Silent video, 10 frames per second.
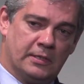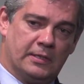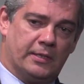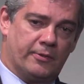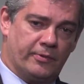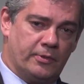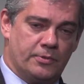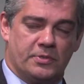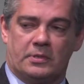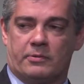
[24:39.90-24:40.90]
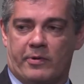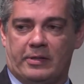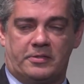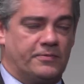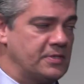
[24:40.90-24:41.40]
reducing the
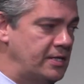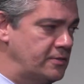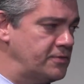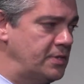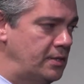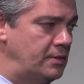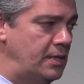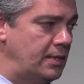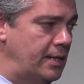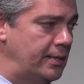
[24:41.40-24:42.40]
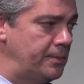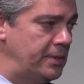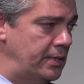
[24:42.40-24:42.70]
relative size of state in the economy,